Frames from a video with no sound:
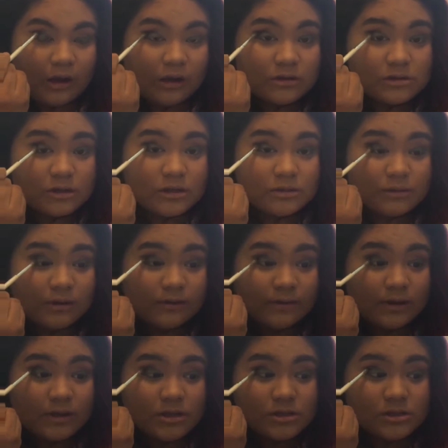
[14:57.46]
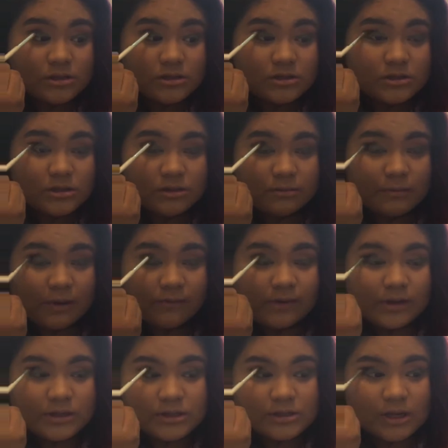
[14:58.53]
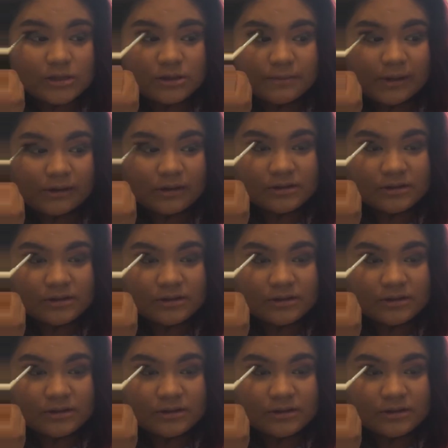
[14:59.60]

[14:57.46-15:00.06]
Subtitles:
You see my face? My face just has to make